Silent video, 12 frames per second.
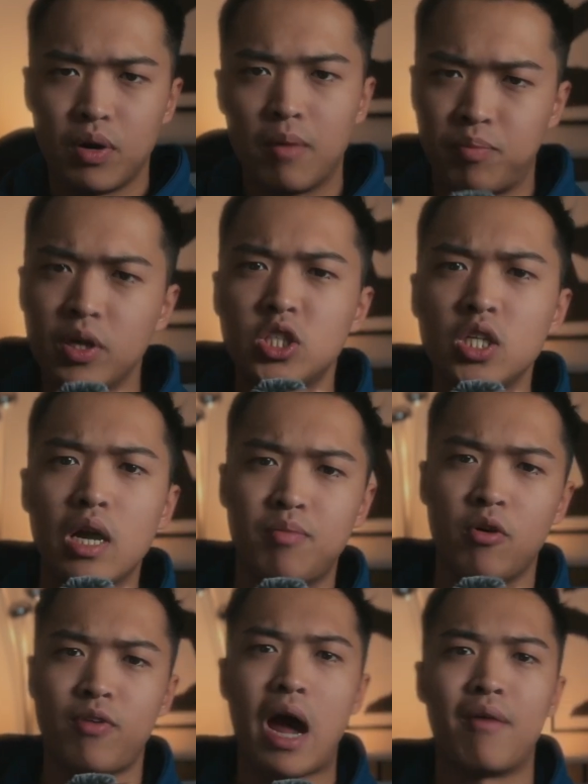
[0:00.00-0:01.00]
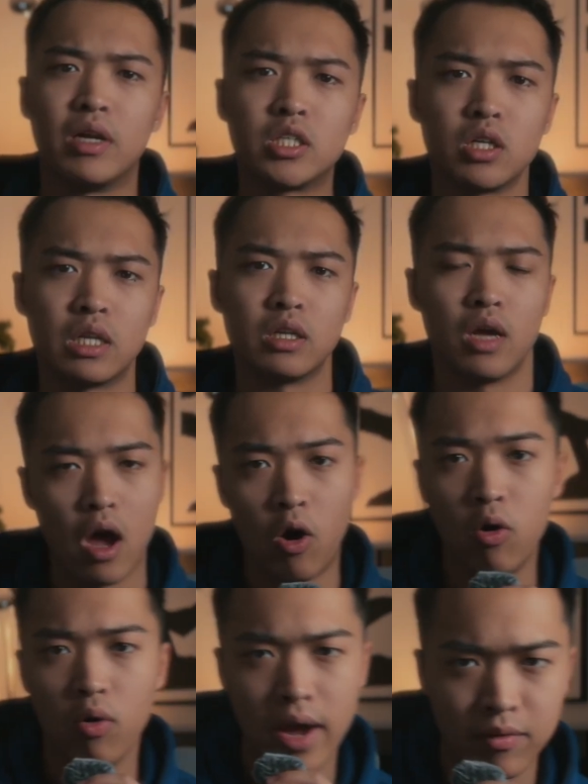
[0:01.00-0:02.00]
pretty above average in
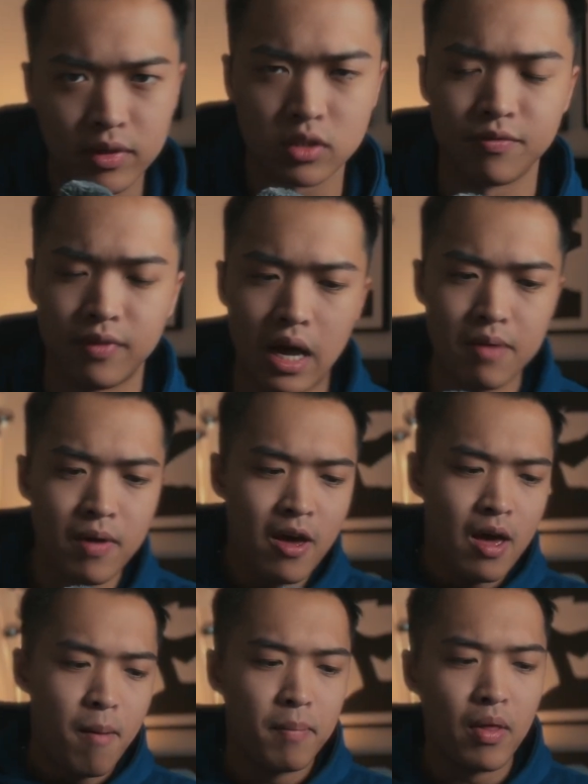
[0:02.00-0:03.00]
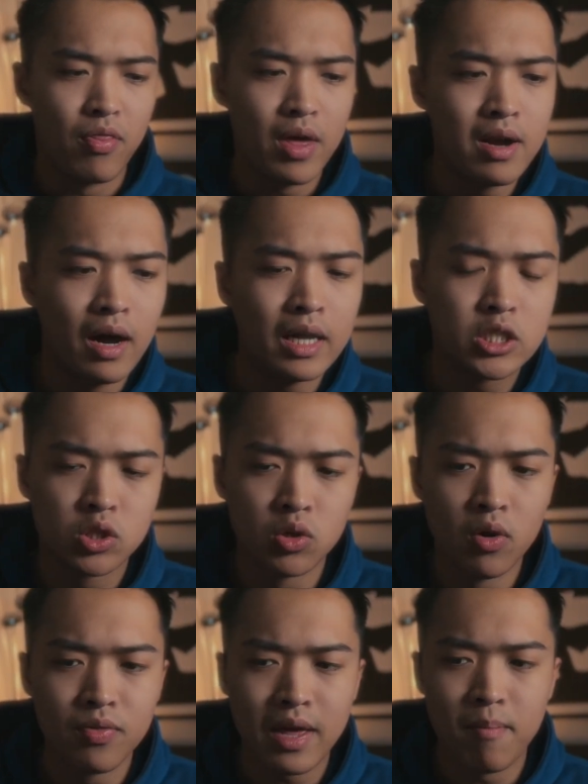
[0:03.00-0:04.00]
all areas of life. But then I
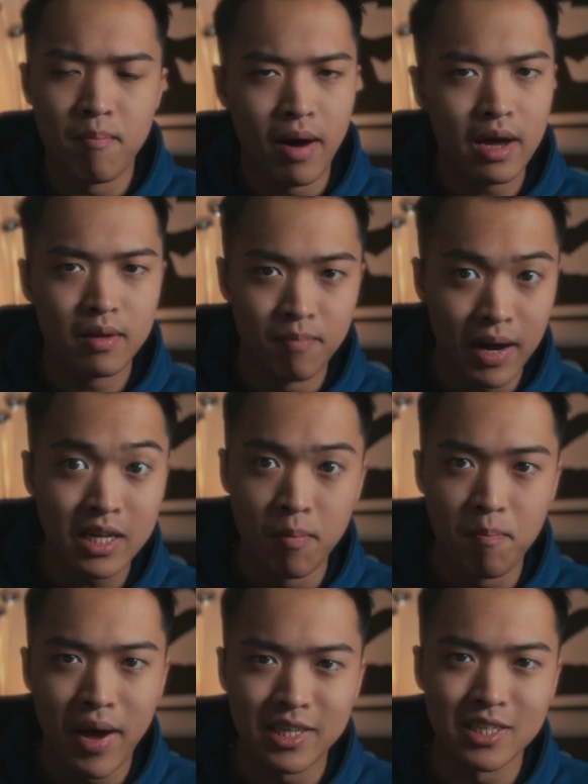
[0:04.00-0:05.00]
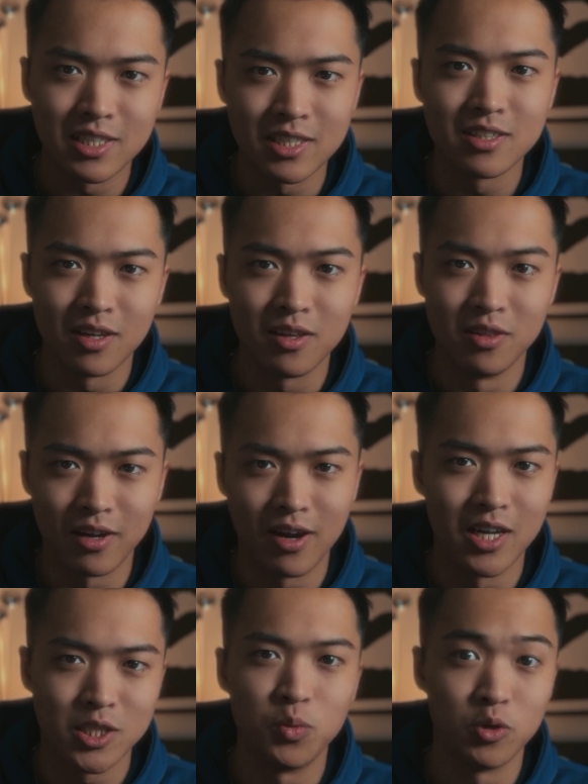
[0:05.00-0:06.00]
saw that my competitors, the
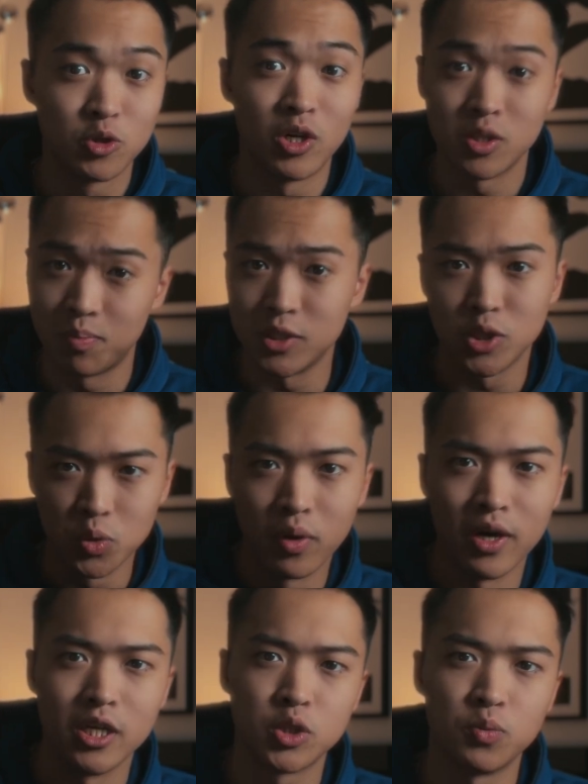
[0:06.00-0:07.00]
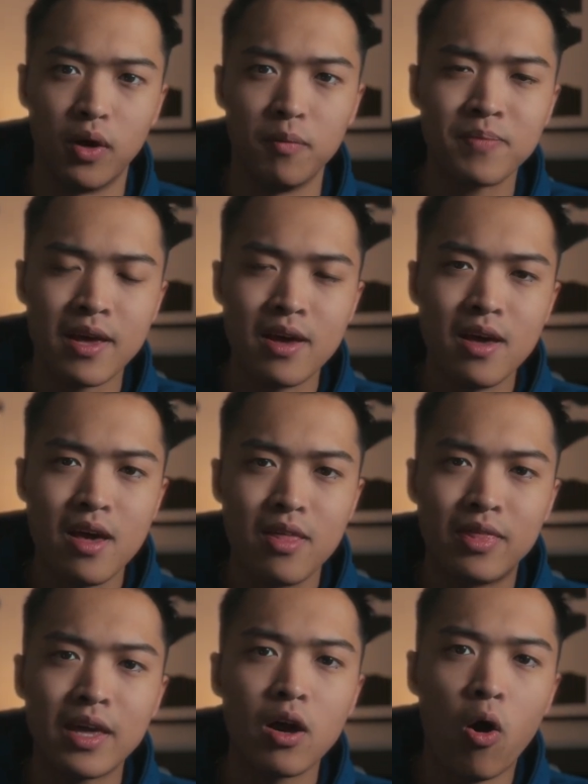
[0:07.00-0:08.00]
guys who were trying to pursue her as well,
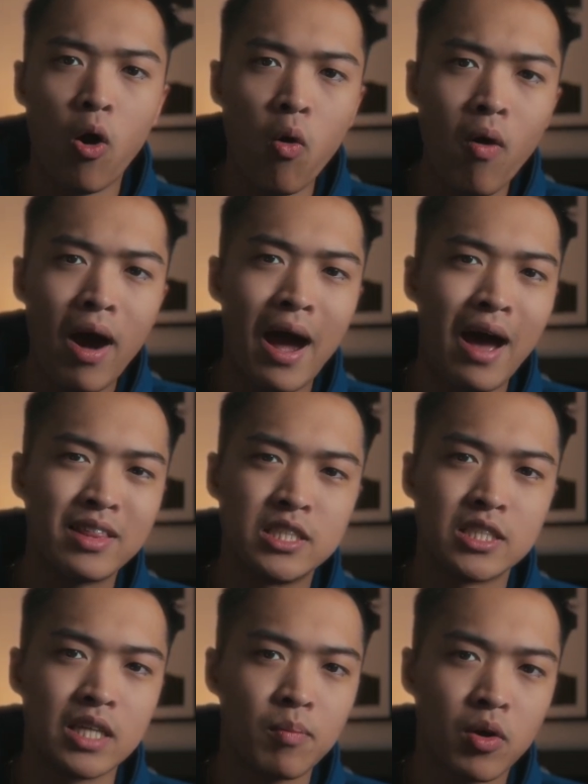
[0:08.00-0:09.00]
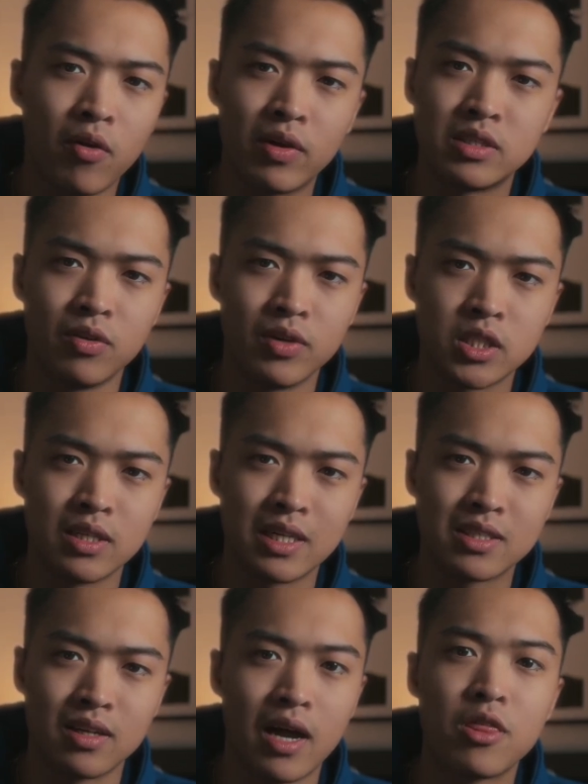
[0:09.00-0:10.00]
they all had the same
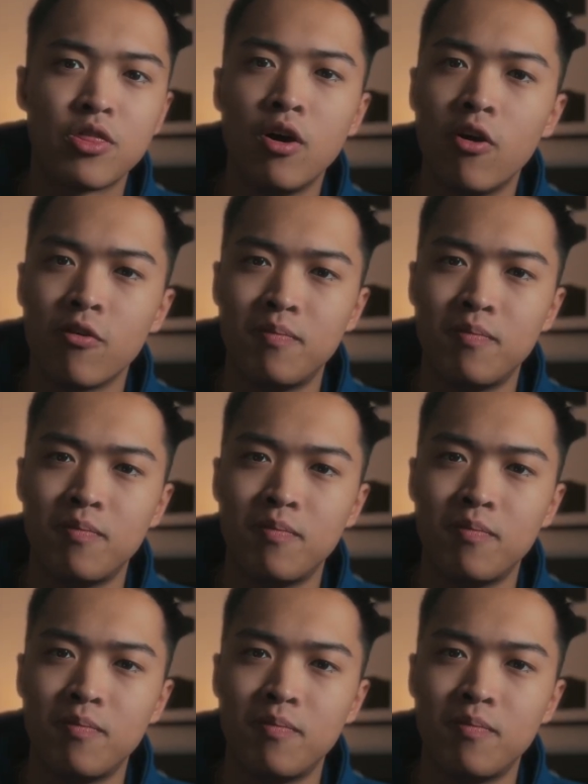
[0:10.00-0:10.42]
characteristics that I thought of